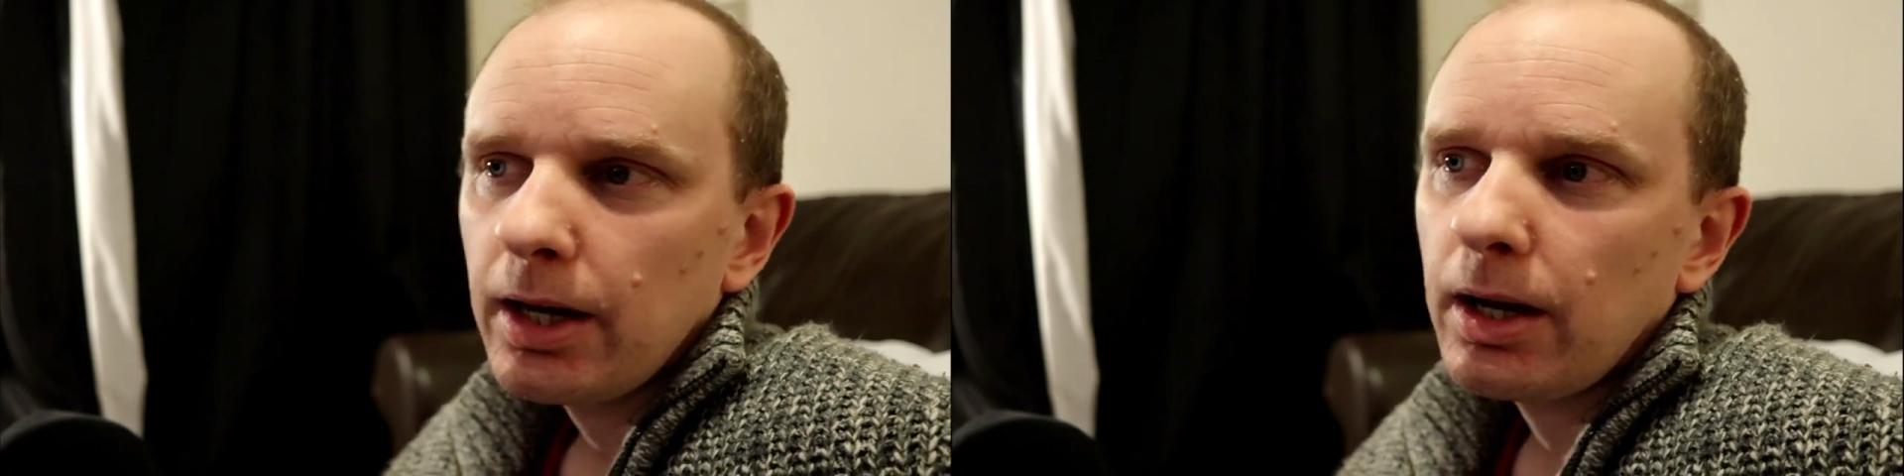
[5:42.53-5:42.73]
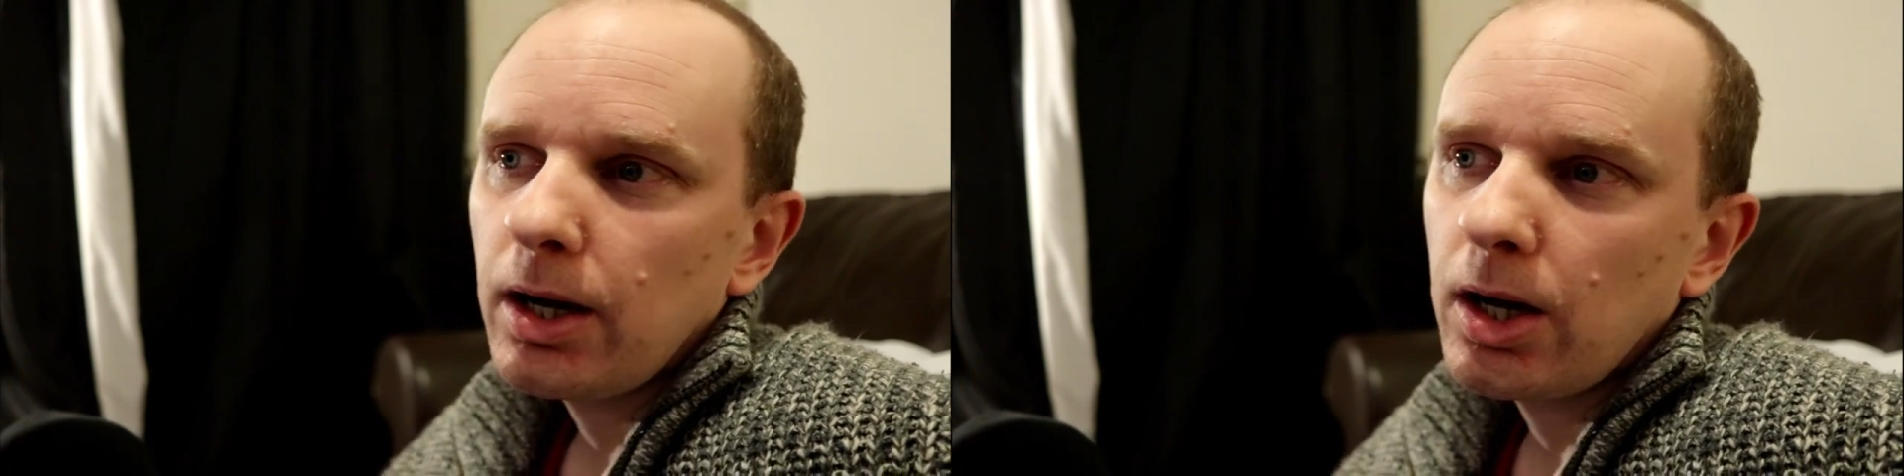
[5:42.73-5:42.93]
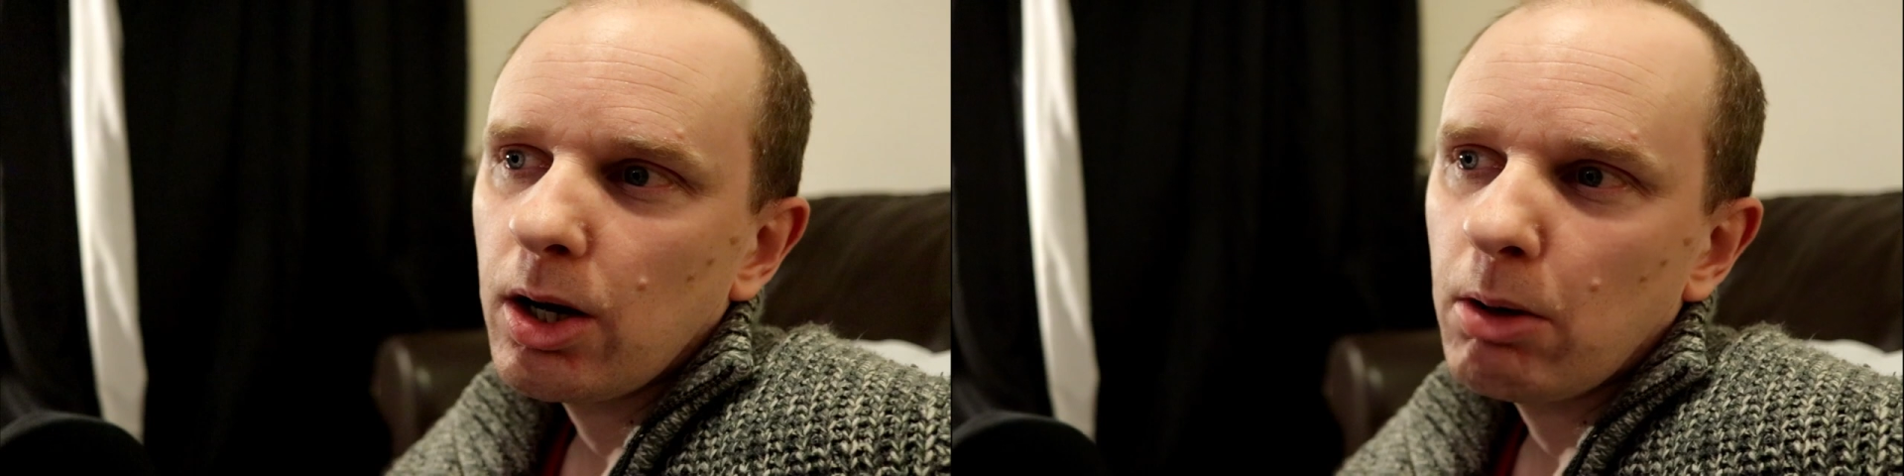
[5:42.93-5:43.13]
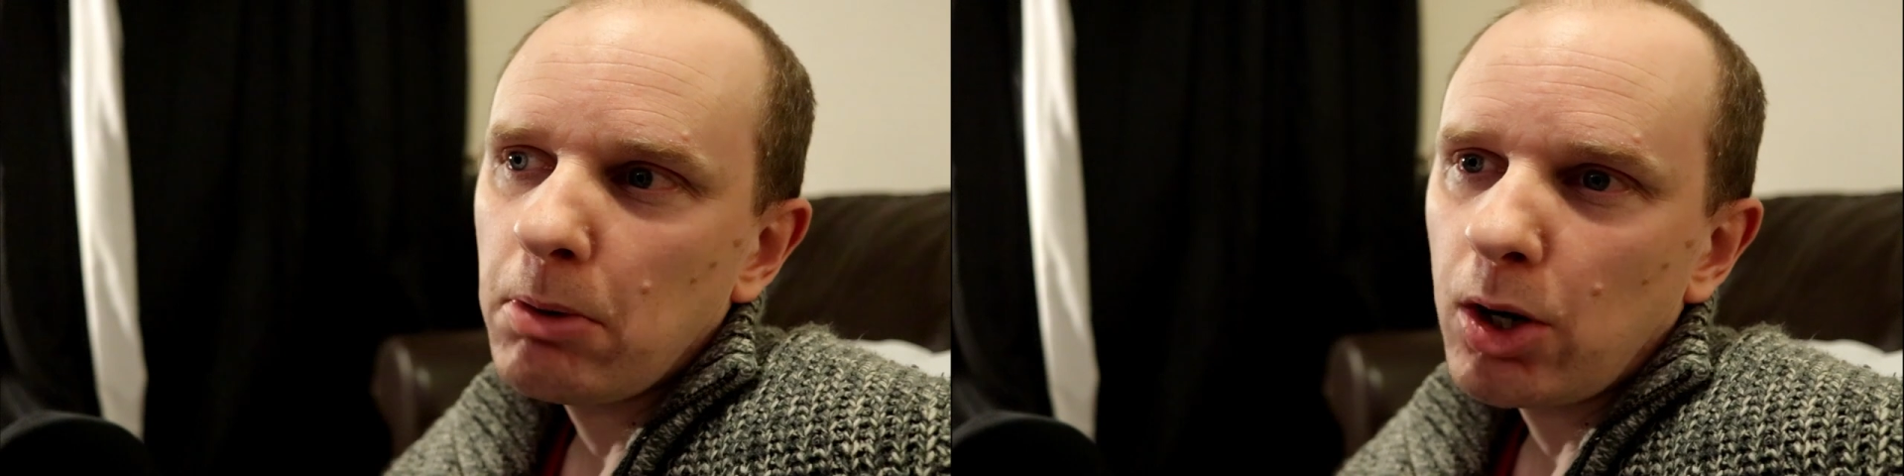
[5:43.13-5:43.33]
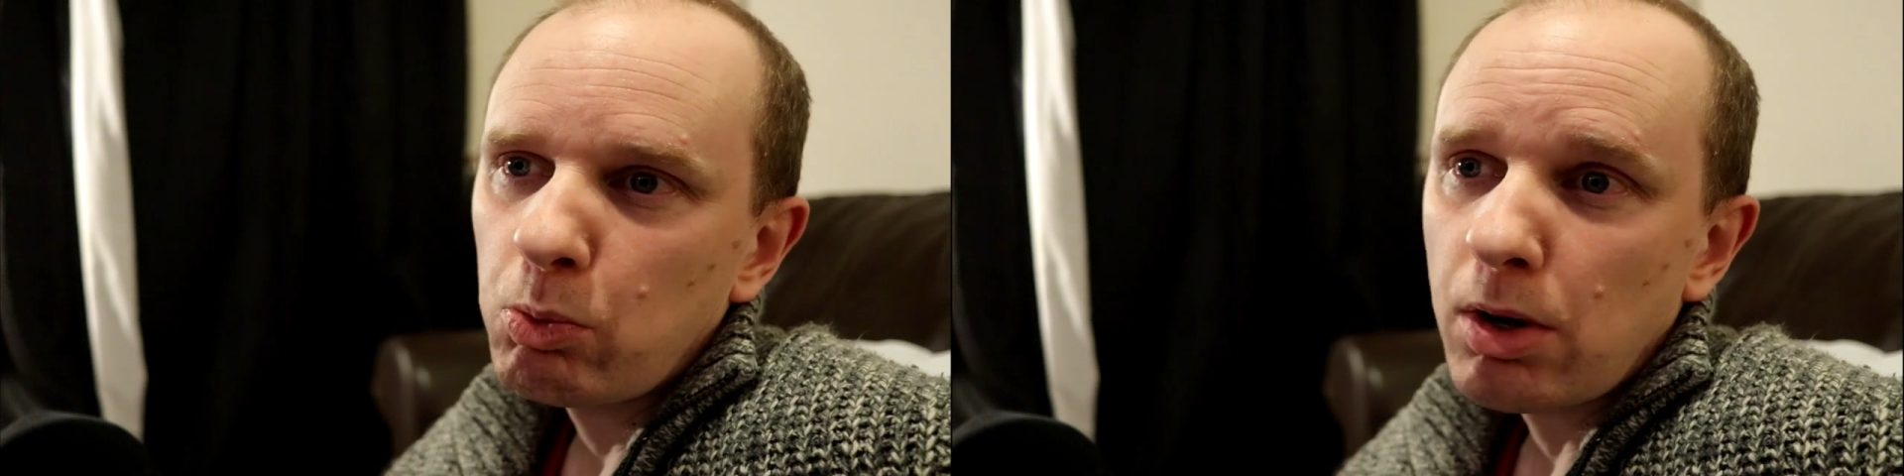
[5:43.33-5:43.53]
Um,
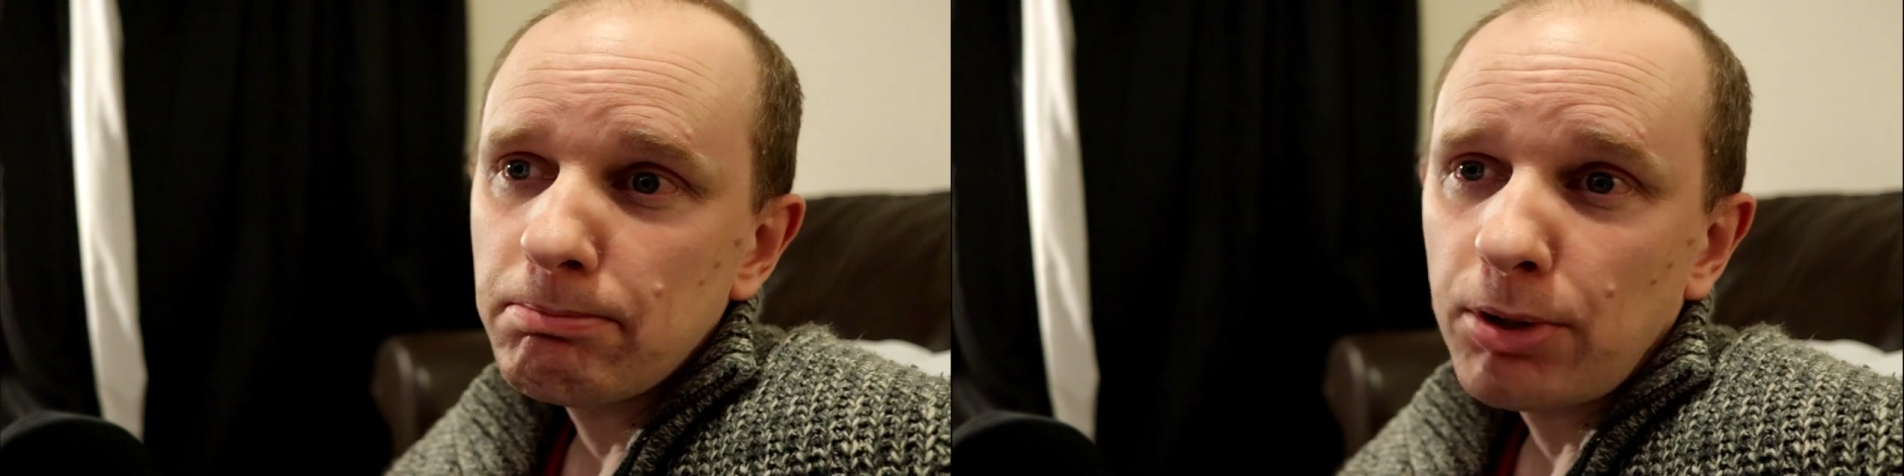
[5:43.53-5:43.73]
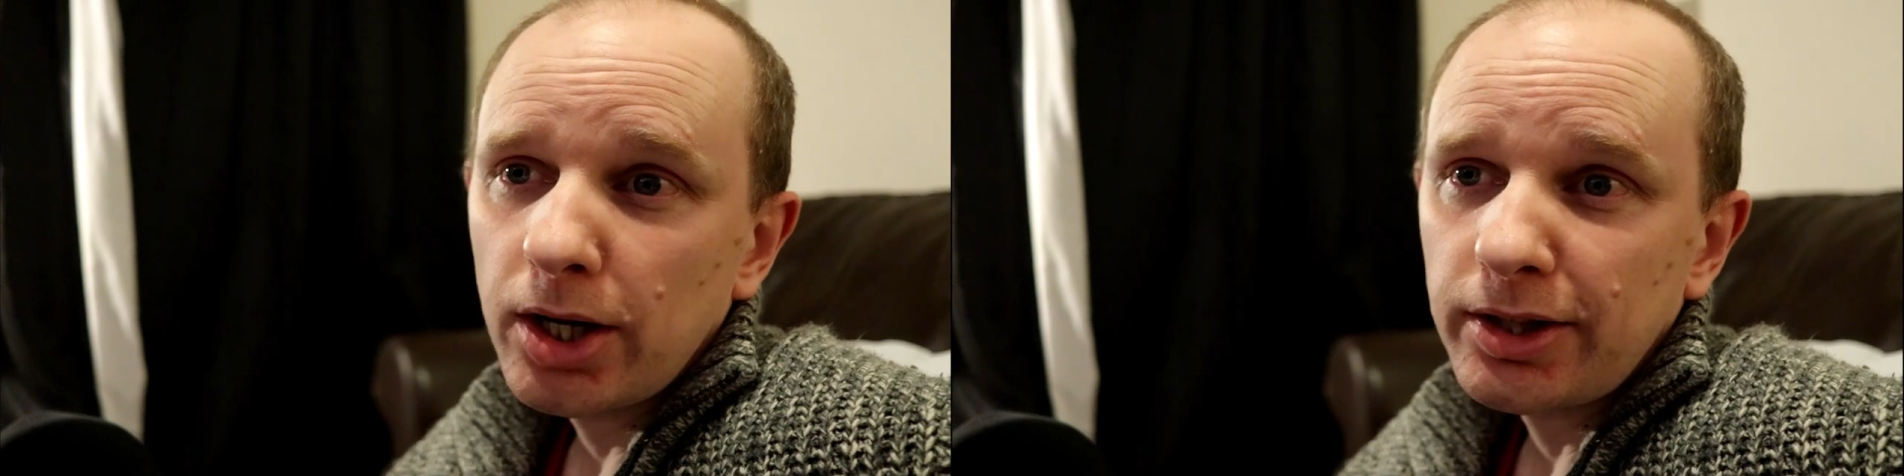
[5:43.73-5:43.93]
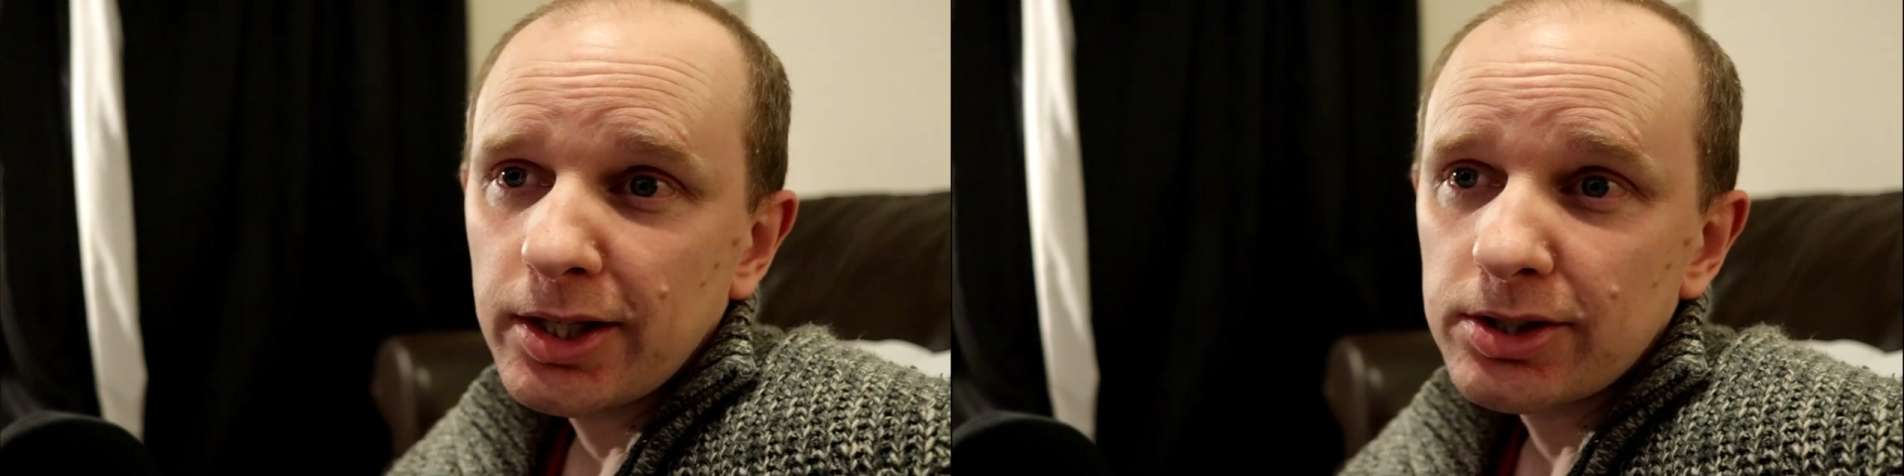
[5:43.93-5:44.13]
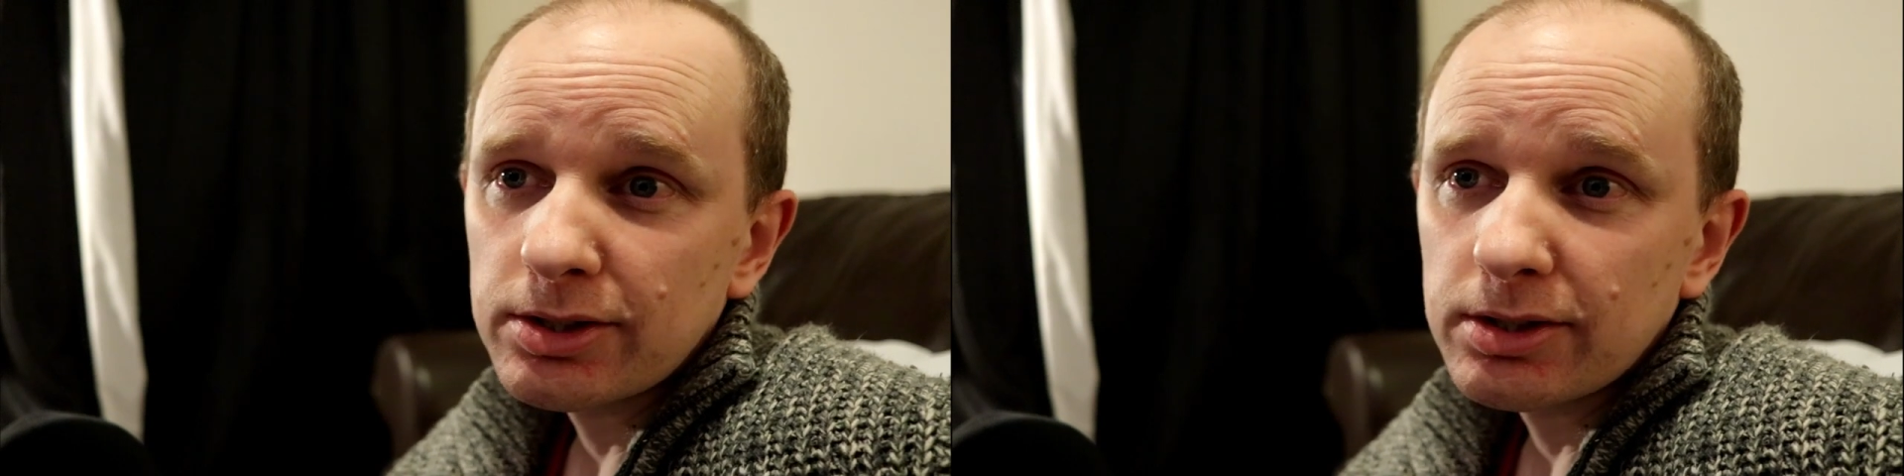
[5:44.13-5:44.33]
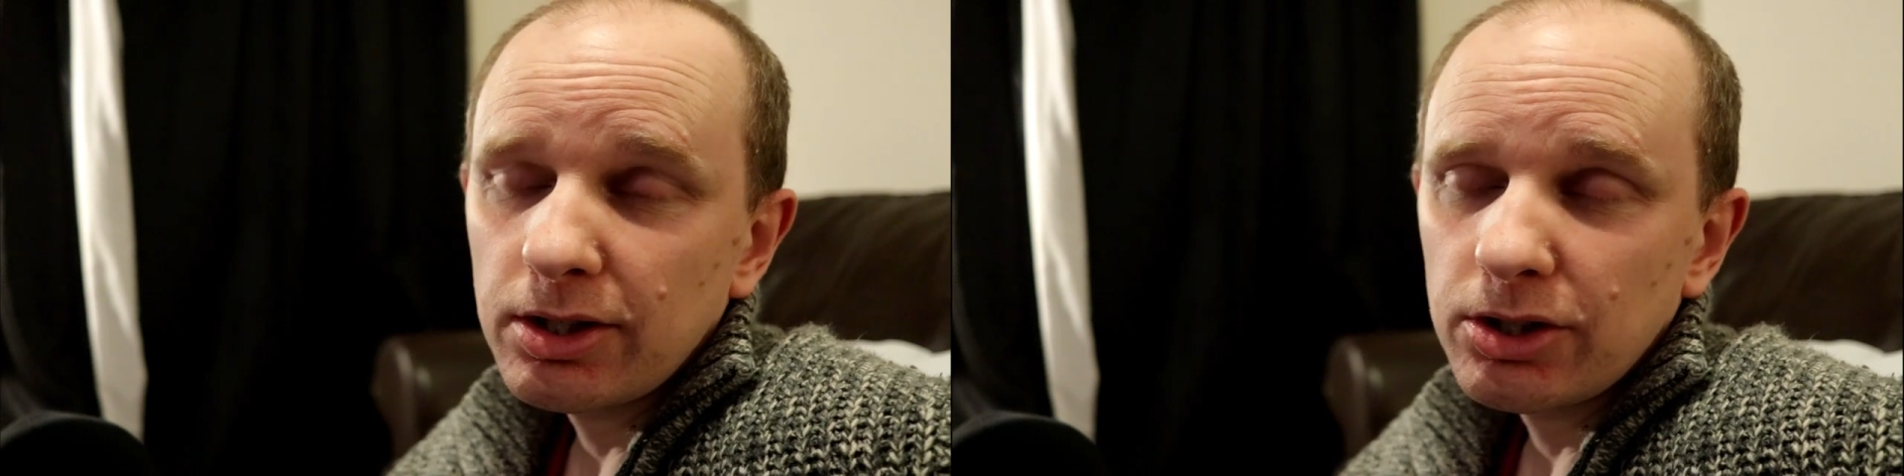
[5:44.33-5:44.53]
at one point,
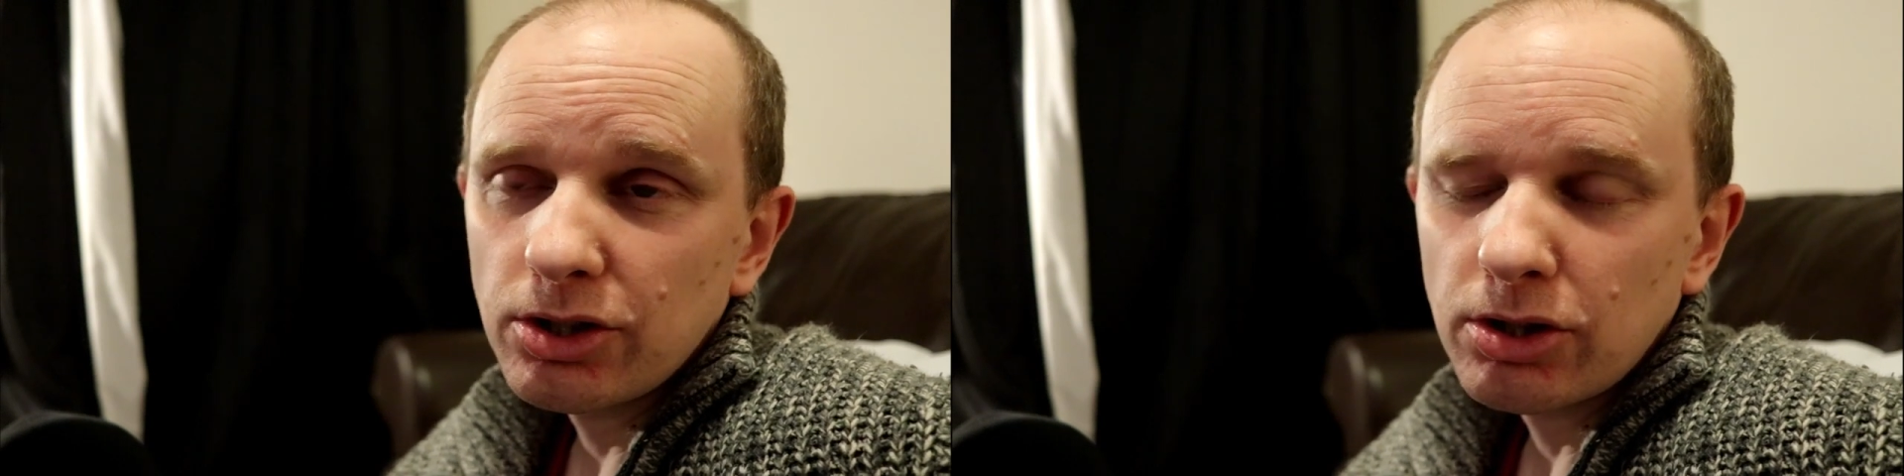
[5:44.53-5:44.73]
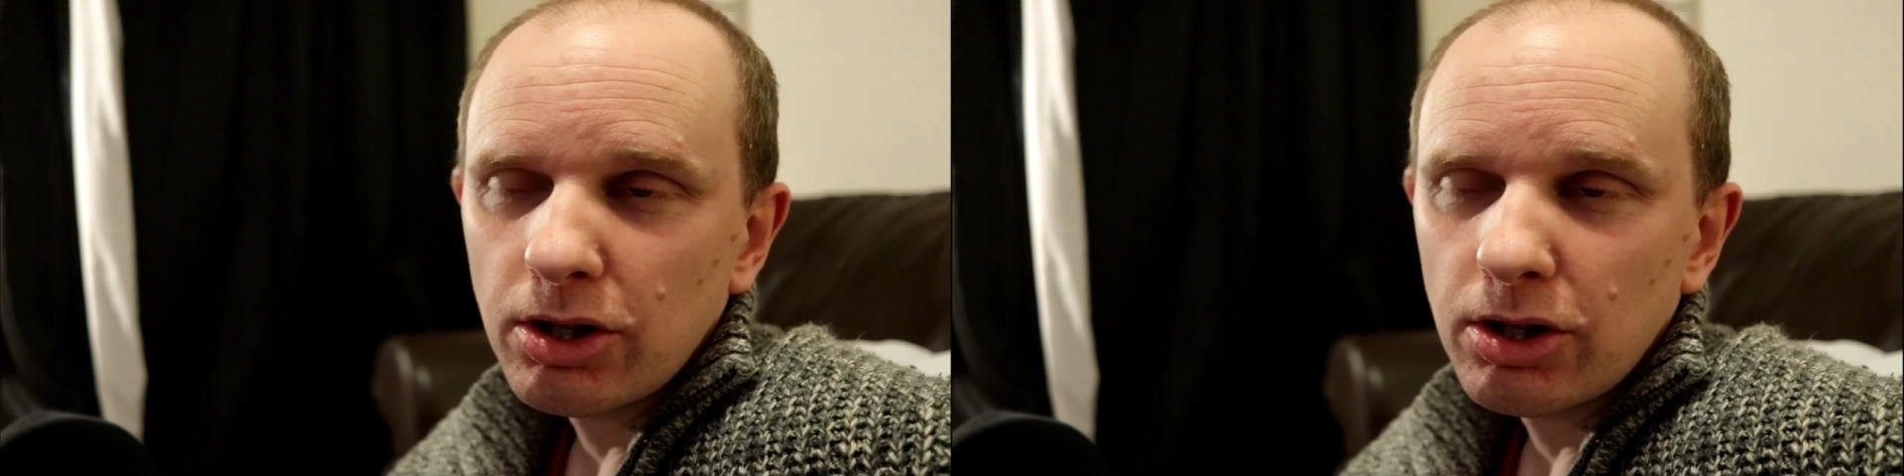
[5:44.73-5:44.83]
this uh,